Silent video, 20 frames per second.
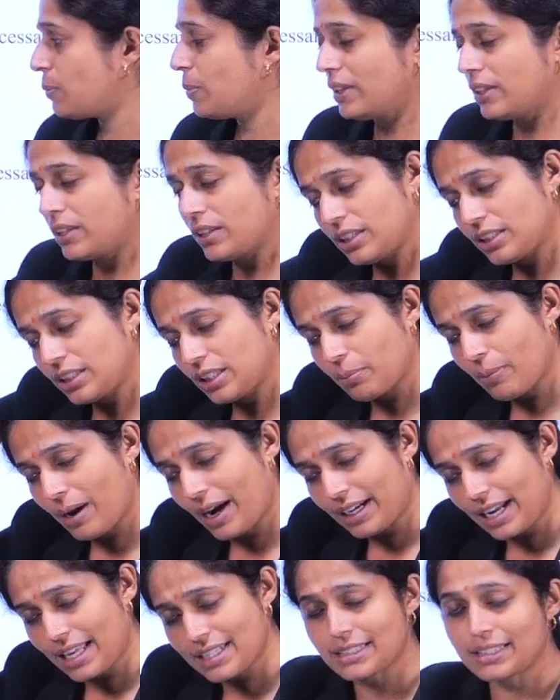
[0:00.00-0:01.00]
been
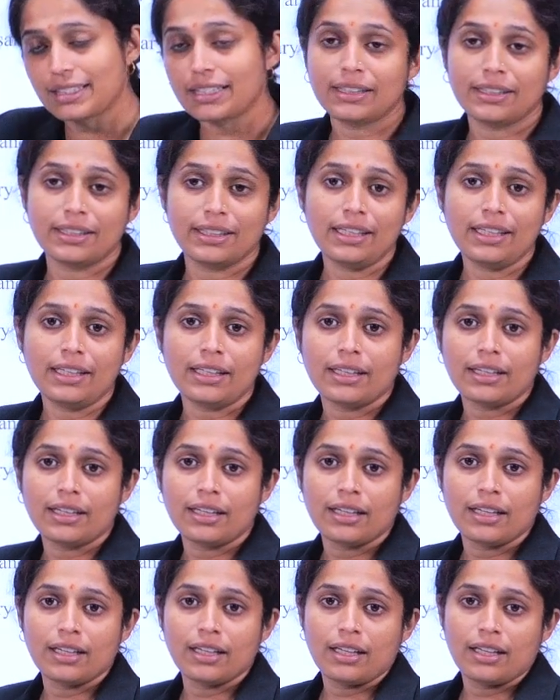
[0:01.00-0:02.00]
determined as guilty,
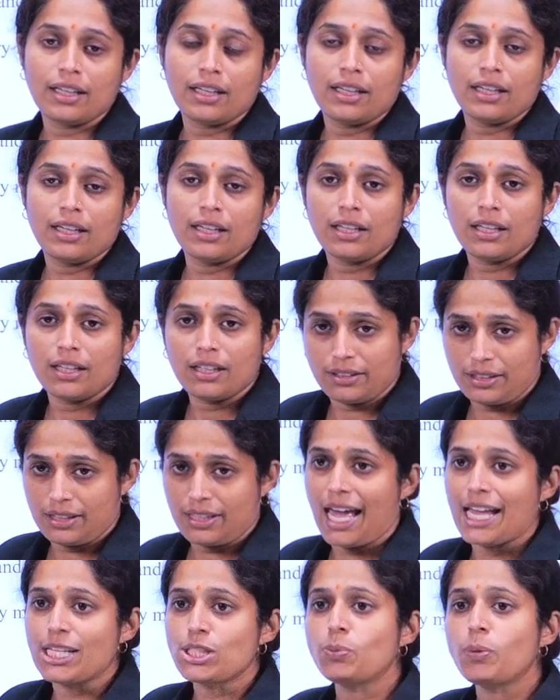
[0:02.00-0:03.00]
there
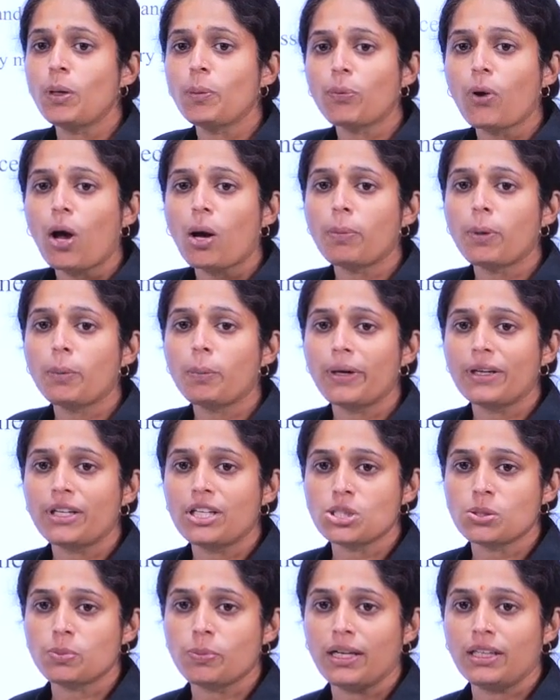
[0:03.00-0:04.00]
has to be proper
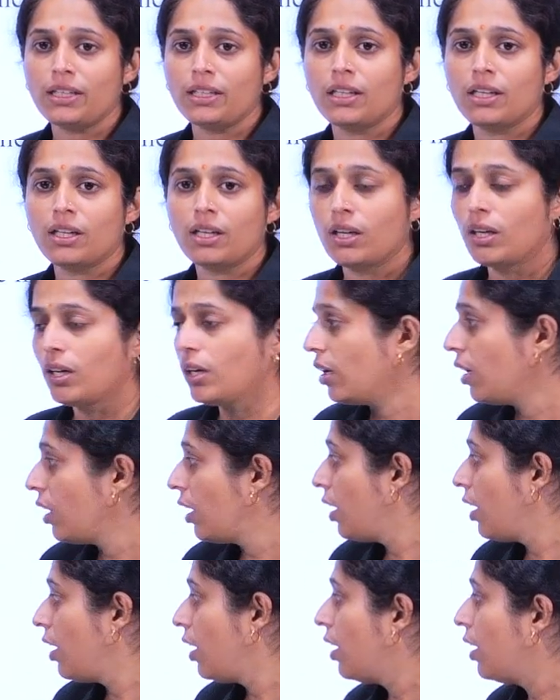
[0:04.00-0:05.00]
punishment,
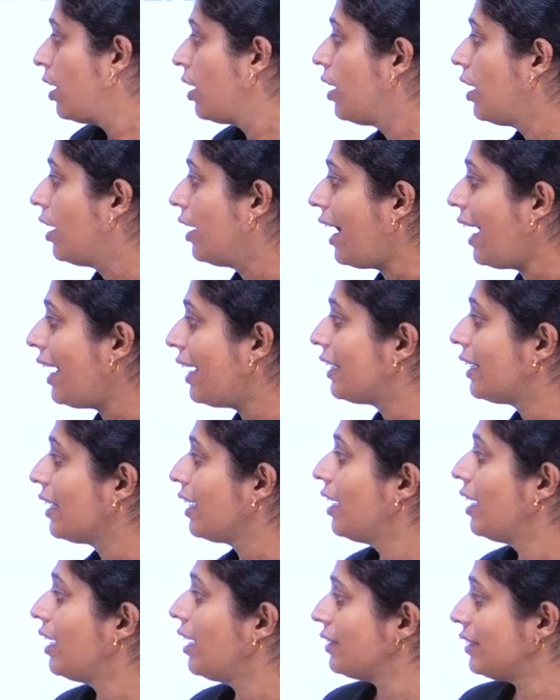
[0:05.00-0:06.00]
right.
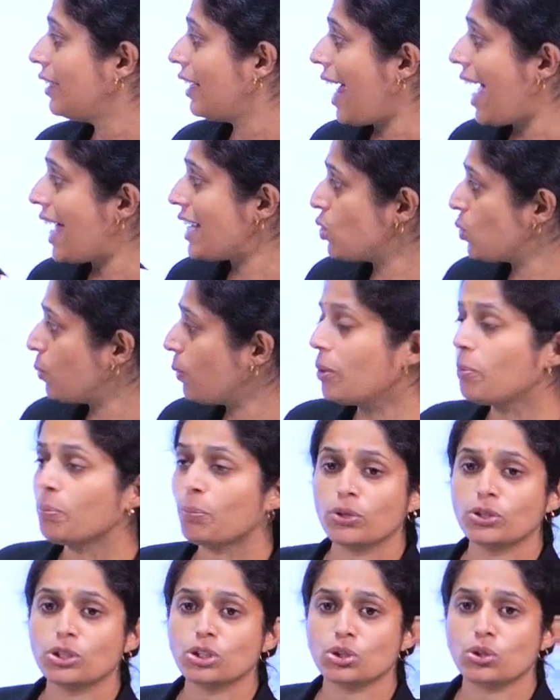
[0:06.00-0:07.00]
There has to be
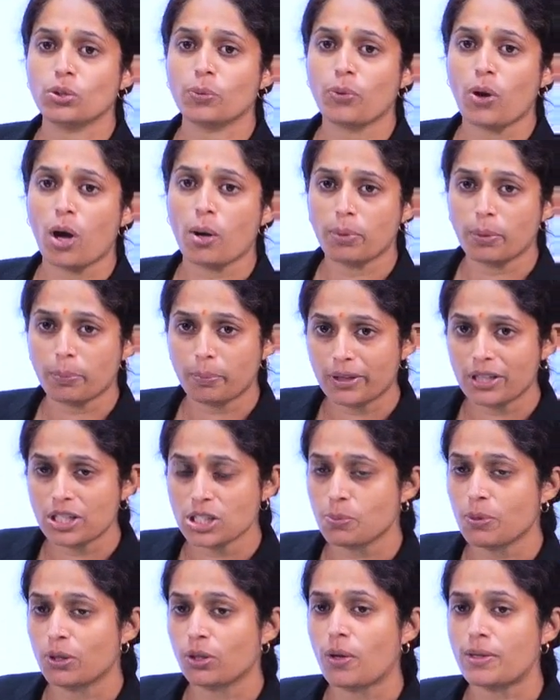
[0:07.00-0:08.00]
imposition of proper
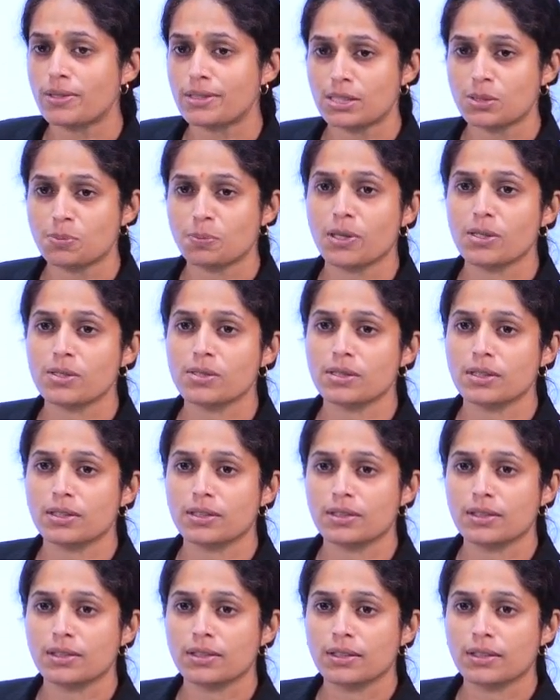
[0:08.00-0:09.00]
punishment on such
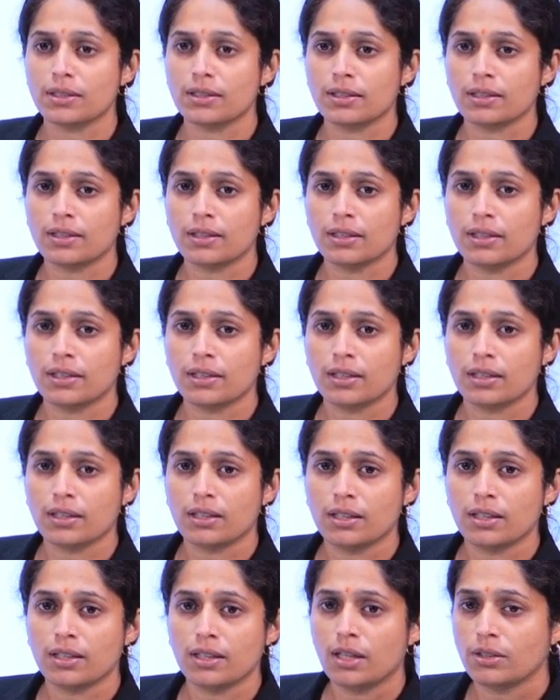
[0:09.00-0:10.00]
person.
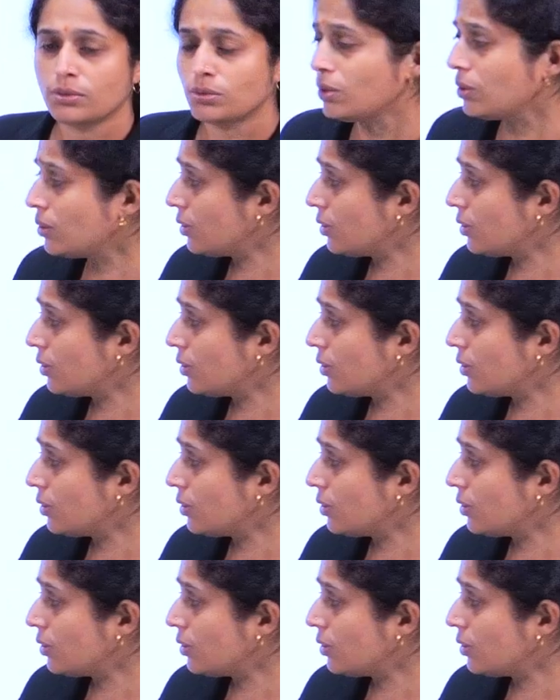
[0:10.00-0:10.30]
So,